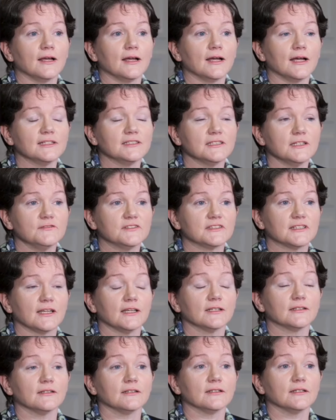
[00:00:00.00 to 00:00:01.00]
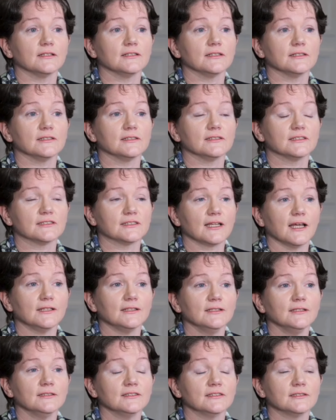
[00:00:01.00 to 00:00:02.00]
As I've said,
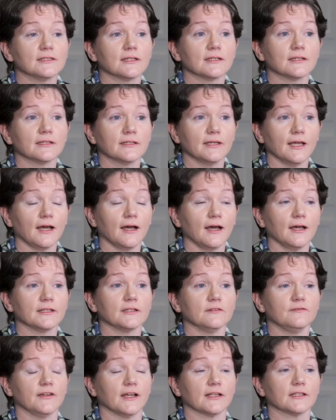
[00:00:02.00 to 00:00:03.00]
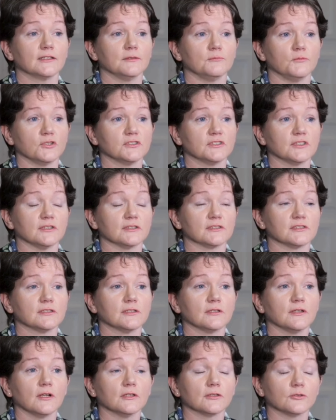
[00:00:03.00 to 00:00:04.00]
statins can affect the
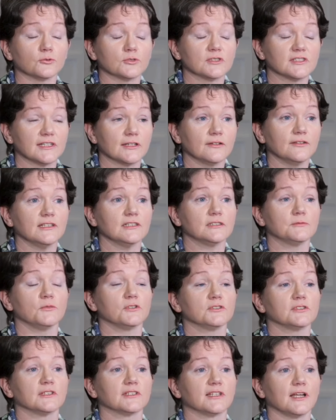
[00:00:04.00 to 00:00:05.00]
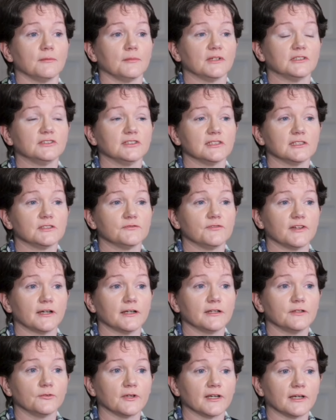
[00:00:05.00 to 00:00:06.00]
muscles, although serious muscle damage is
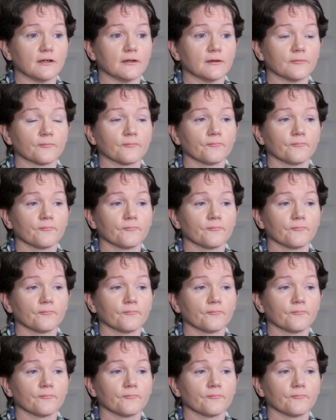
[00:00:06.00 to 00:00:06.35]
very rare.